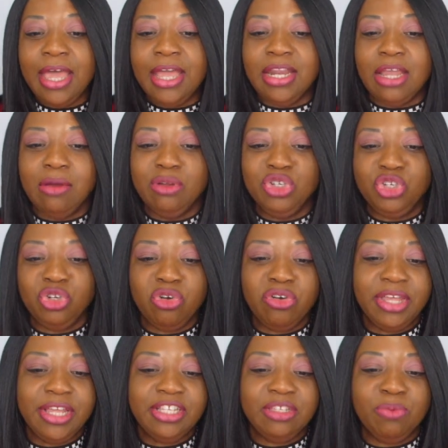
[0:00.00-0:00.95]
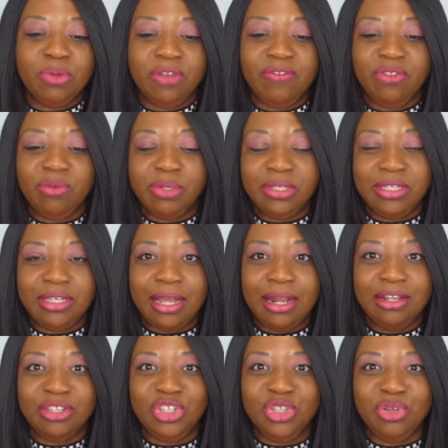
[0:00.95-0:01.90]
Now, Joy is one of those
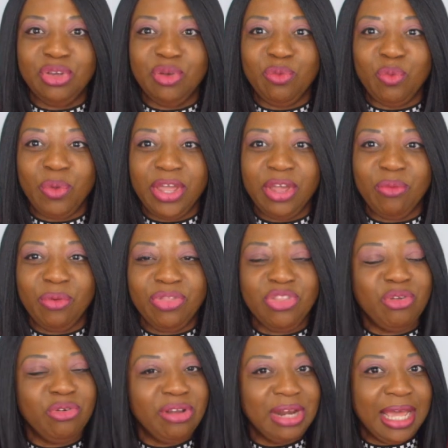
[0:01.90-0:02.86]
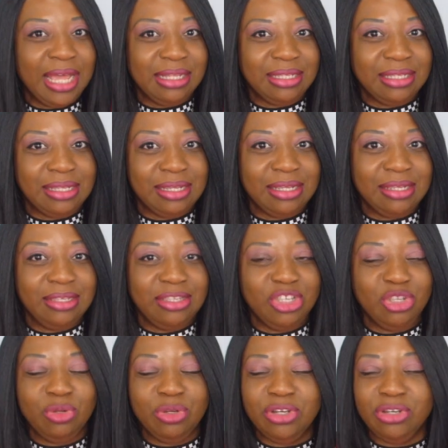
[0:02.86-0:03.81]
styles you can wear with your glasses.
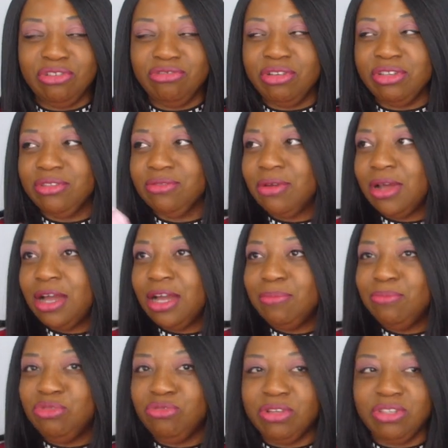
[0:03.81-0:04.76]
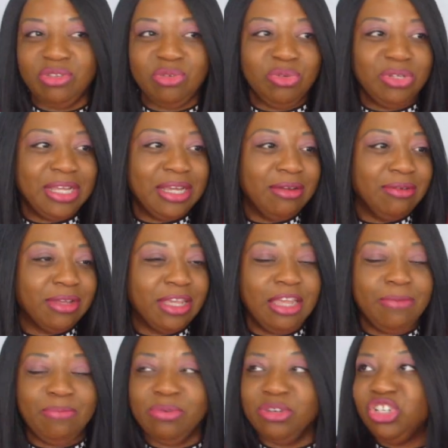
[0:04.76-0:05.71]
You can dress her up, dress her down,
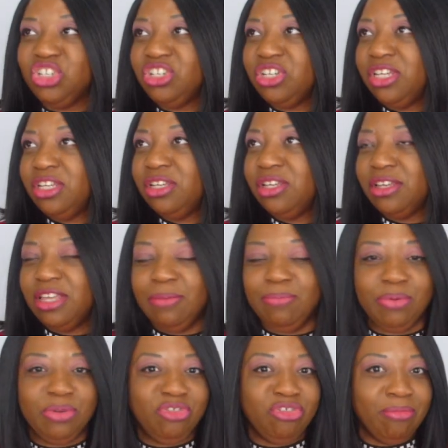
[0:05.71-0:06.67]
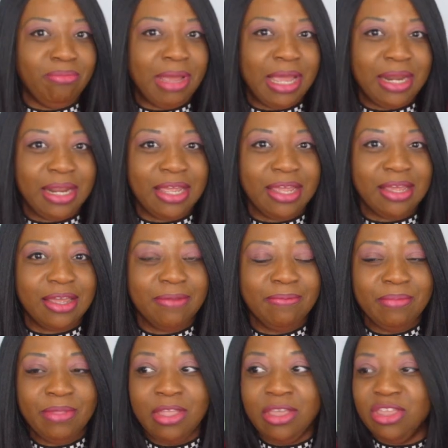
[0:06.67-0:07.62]
keep her chic, keep her dramatic.
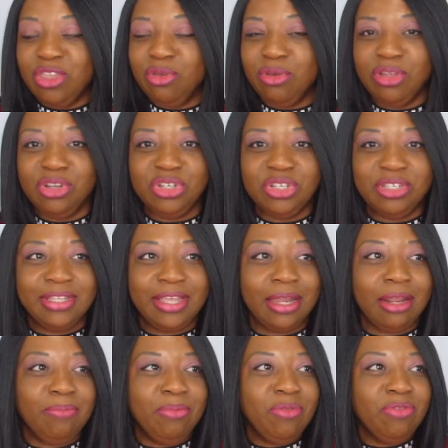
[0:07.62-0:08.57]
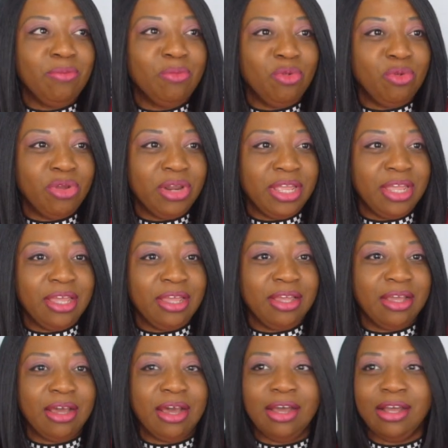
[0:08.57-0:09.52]
You can just get up in the
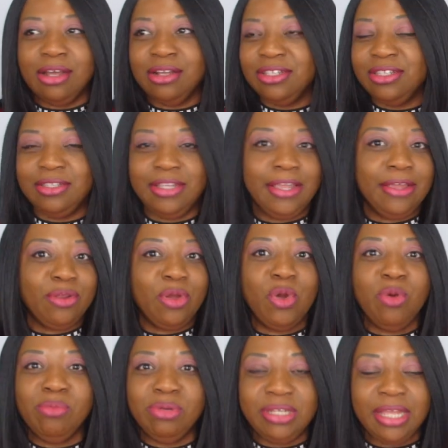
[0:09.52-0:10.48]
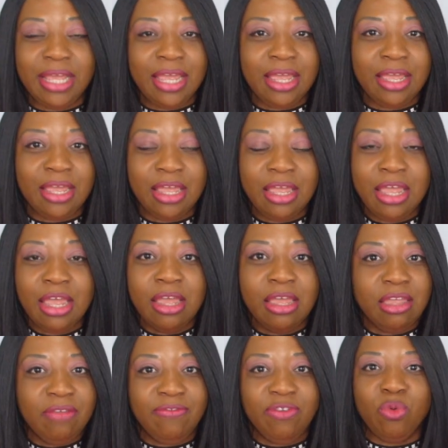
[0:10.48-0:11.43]
morning, uh, a stay at home day.
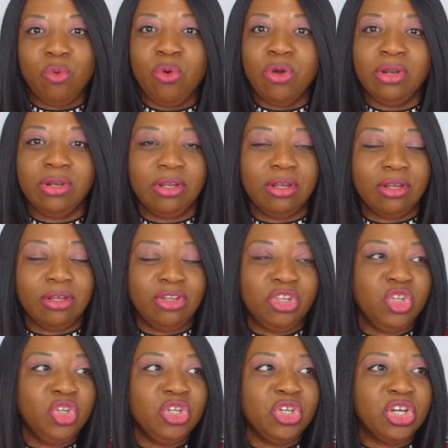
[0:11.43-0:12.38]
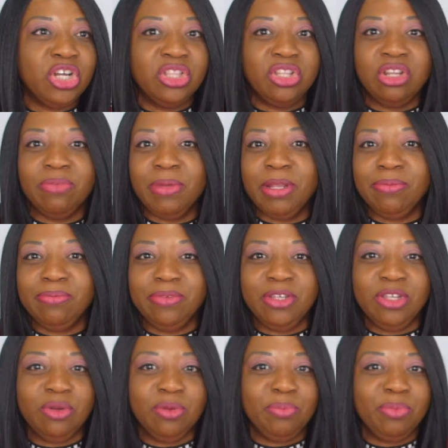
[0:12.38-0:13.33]
If you want to look a little bit,
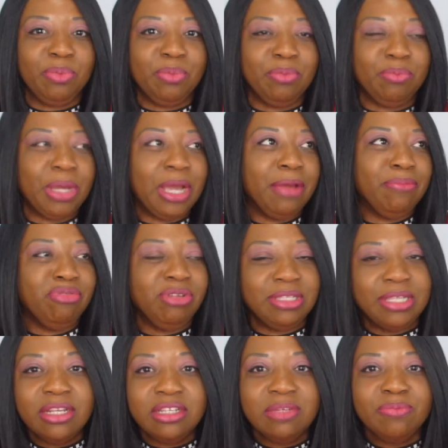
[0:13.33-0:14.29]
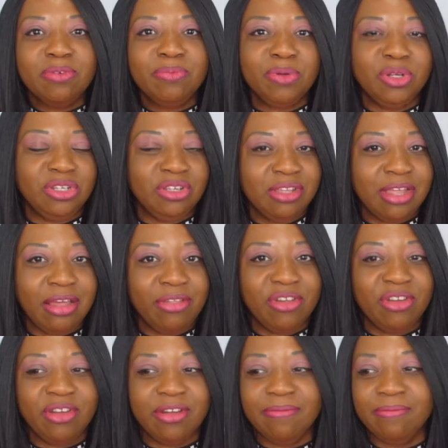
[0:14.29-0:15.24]
you know, uh, presentable, put
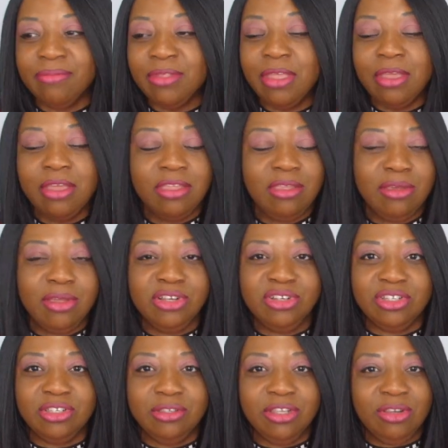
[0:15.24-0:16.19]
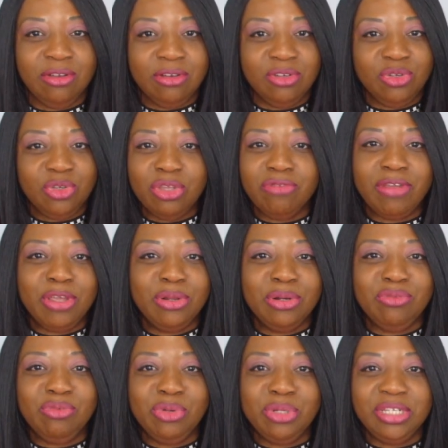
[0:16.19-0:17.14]
together. You can just, you know, do your
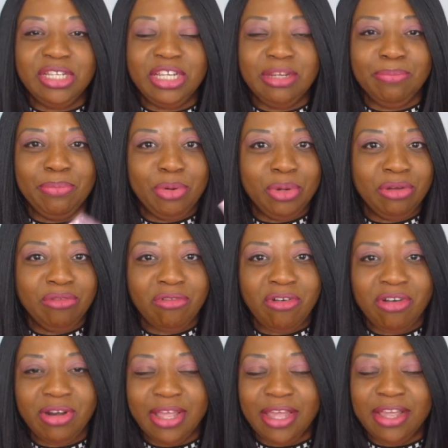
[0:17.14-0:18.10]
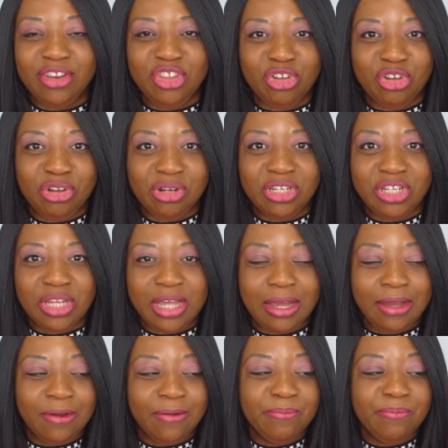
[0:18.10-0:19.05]
regular routine, put her on, and you're good to
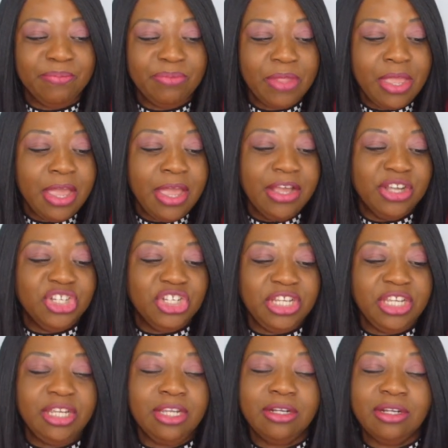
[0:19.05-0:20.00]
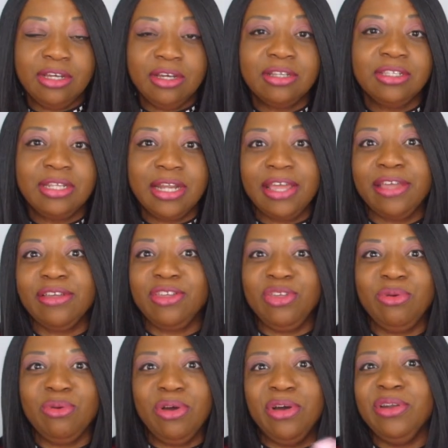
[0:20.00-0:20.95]
go. She looks like
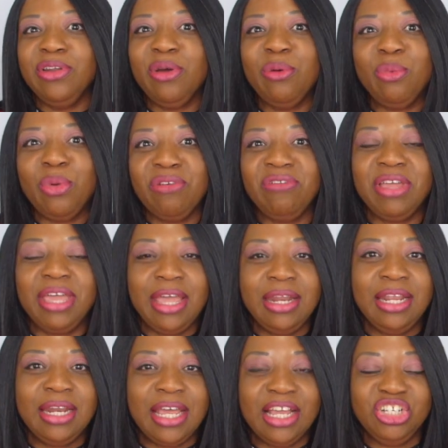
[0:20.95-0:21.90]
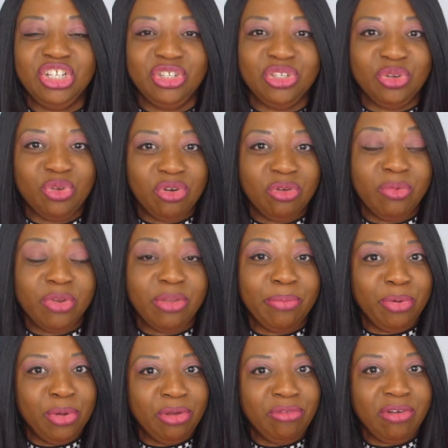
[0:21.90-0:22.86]
you are not wearing any lashes at all when you
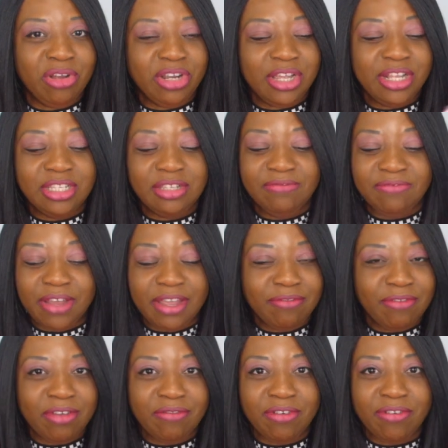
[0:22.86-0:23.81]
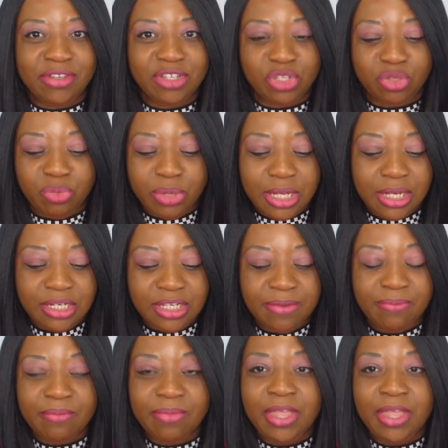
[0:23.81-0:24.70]
put her on. It's very, very, very sweet.